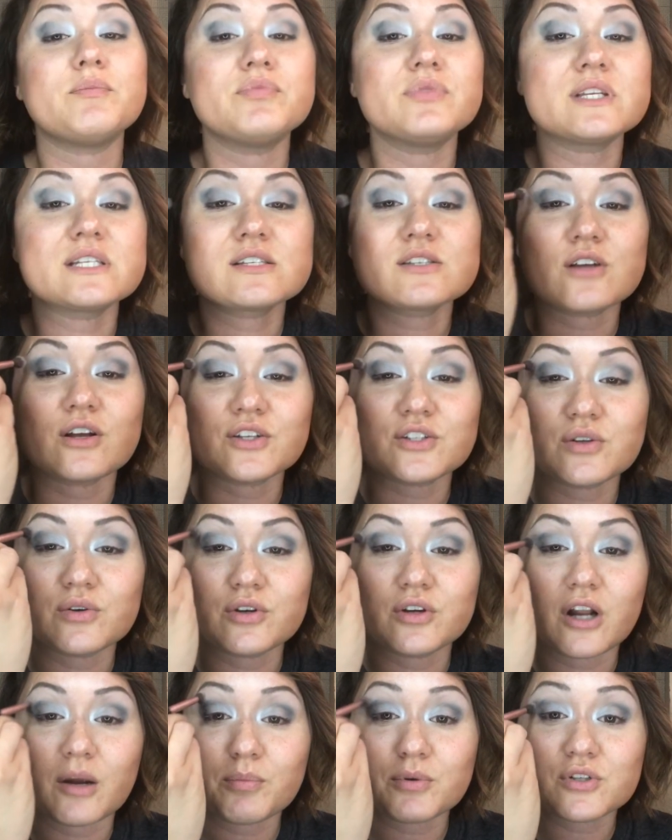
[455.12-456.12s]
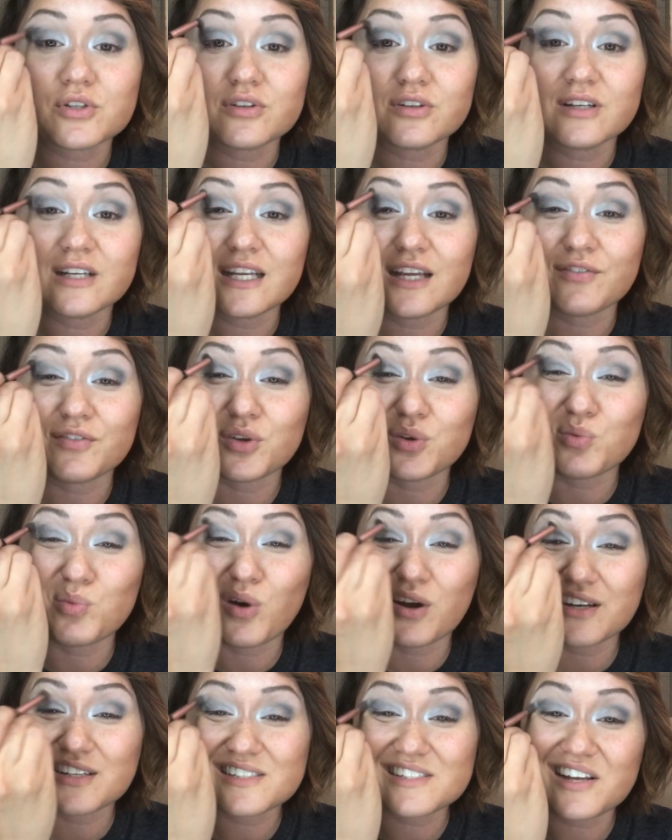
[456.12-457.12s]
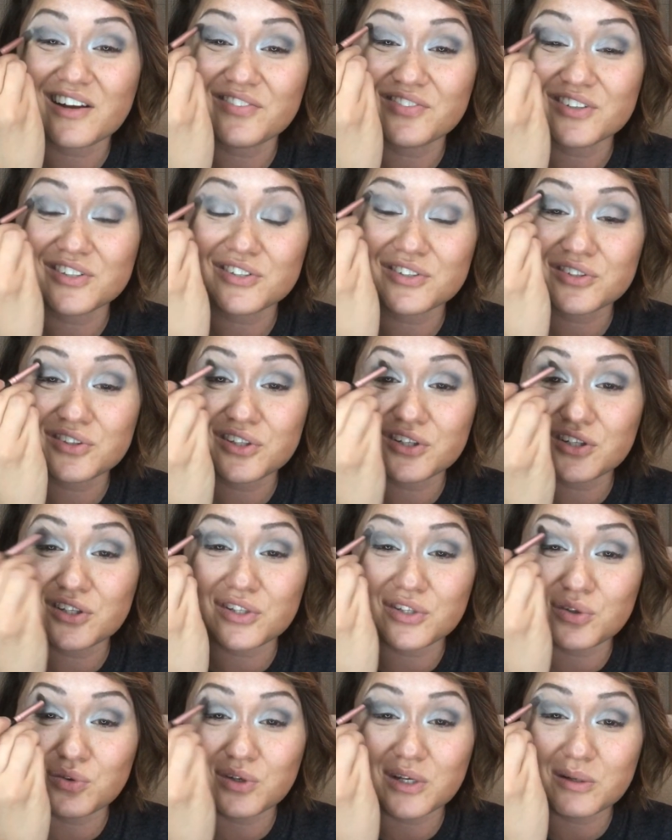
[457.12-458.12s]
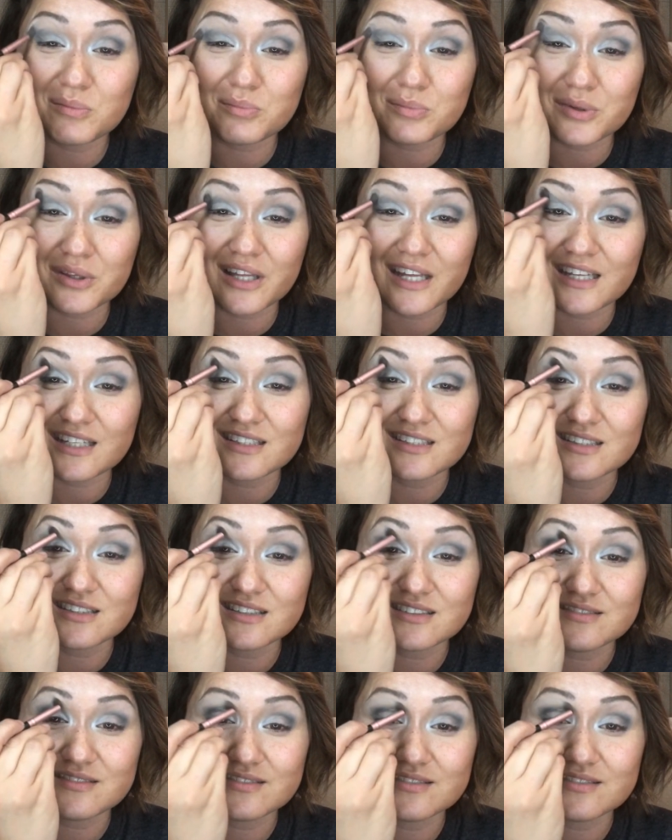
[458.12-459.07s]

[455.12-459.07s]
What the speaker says: This is also a good opportunity if you want to soften your look, you can blend.